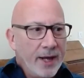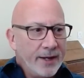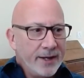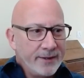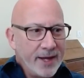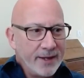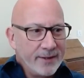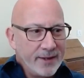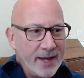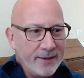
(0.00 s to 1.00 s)

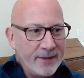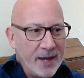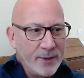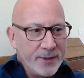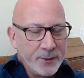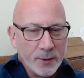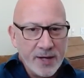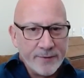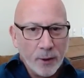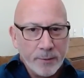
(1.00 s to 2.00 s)
and that way the door
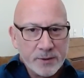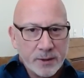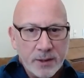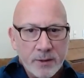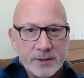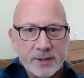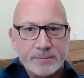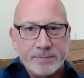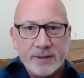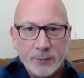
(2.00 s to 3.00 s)
never opens or closes.
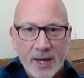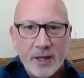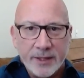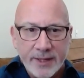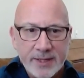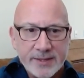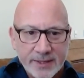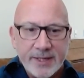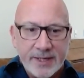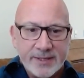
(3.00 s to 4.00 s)
But the reality is
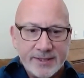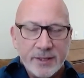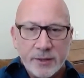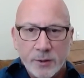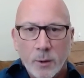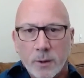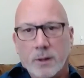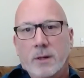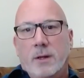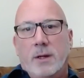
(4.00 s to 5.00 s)
it's still a
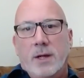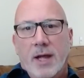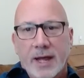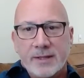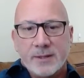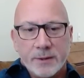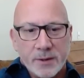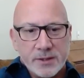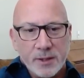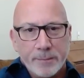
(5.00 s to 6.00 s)
door, and so
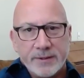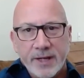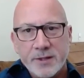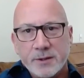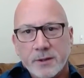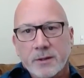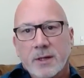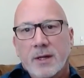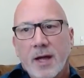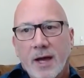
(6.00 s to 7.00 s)
there's still potential
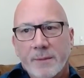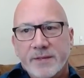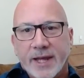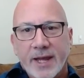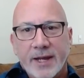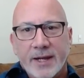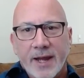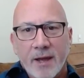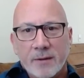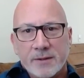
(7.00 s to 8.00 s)
to get in and
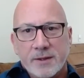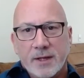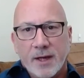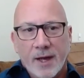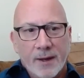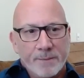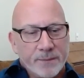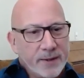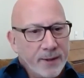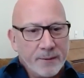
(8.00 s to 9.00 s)
out.
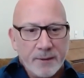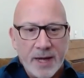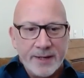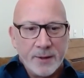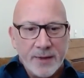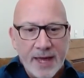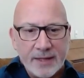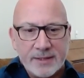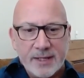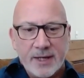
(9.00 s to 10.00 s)
I know
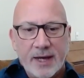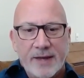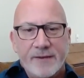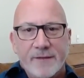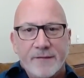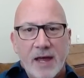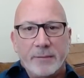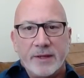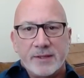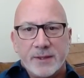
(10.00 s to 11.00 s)
that I've had
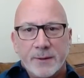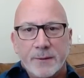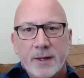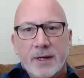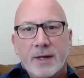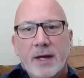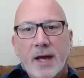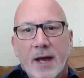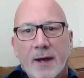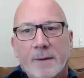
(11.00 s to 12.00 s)
families who
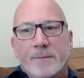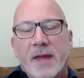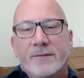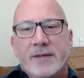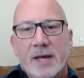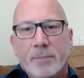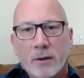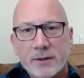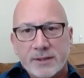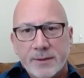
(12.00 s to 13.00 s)
have
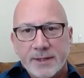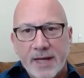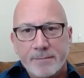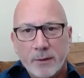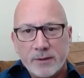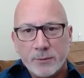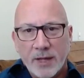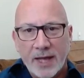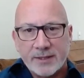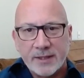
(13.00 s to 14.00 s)
deadbolts, and the deadbolts
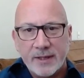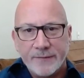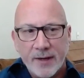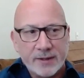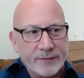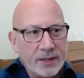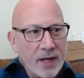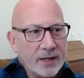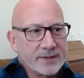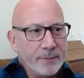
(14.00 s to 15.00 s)
will actually effectively
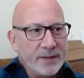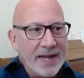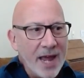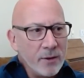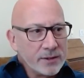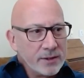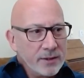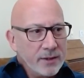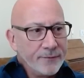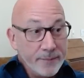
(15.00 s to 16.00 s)
lock somebody out
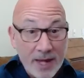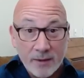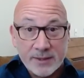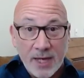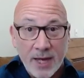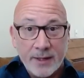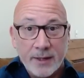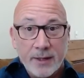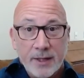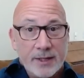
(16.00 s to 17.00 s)
from the outside.
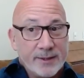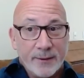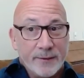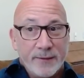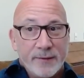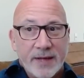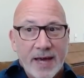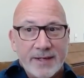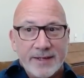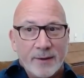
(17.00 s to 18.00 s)
So if you've
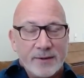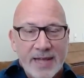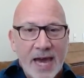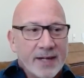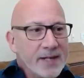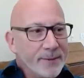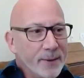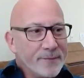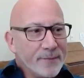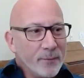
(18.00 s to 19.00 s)
got dad coming
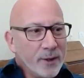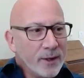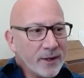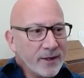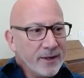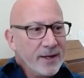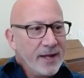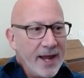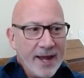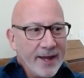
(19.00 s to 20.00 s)
home from work
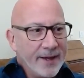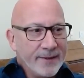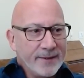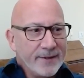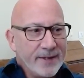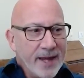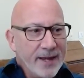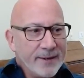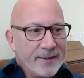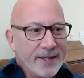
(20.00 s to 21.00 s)

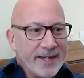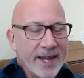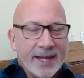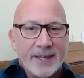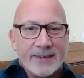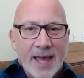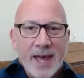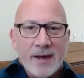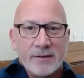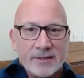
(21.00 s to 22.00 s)
and he can't get in the
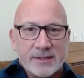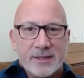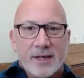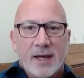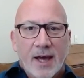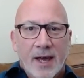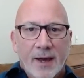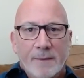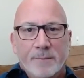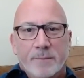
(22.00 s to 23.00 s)
house
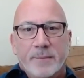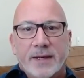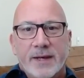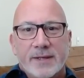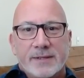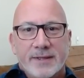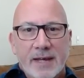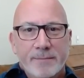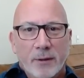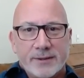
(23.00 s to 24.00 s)
because the
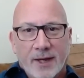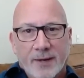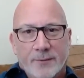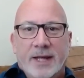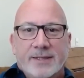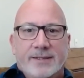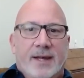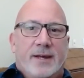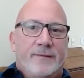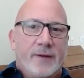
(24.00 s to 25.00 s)
deadbolt's on, well, that's
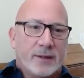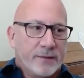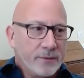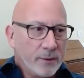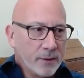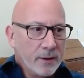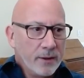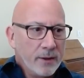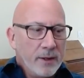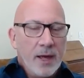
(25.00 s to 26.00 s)
not an effective door.
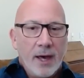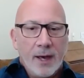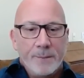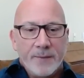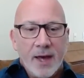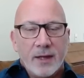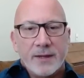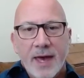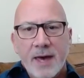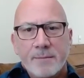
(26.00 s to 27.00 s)
Not only
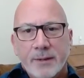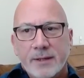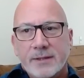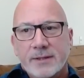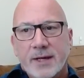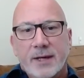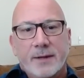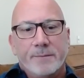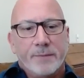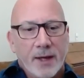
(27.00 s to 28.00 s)
that, but
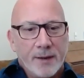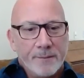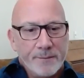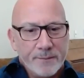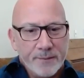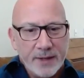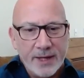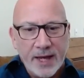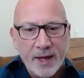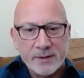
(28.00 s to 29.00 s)

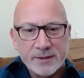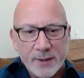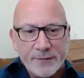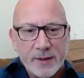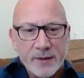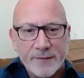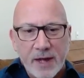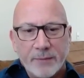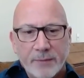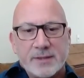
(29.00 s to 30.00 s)
I also know of other
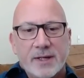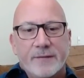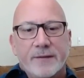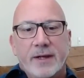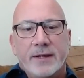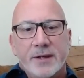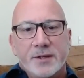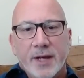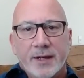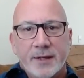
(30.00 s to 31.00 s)
families that have
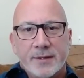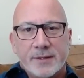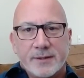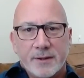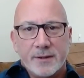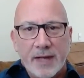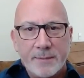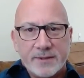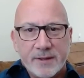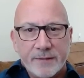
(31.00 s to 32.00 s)
initiated certain
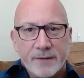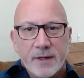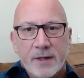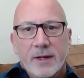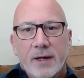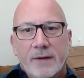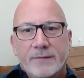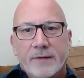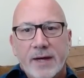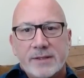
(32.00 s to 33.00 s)
types of
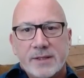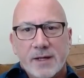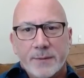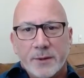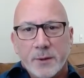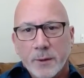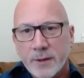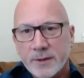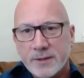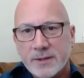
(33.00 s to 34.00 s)
devices on the
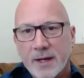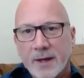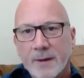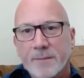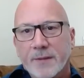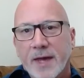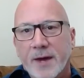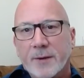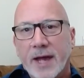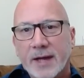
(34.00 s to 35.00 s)
doors
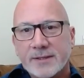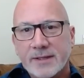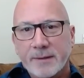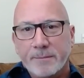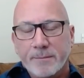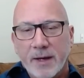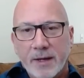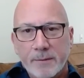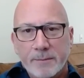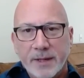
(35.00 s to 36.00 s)
that would actually
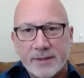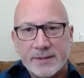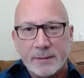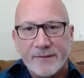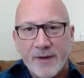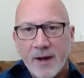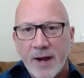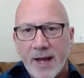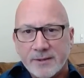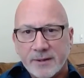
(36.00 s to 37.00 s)
be considered to be fire
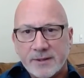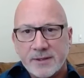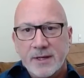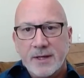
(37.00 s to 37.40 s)
hazards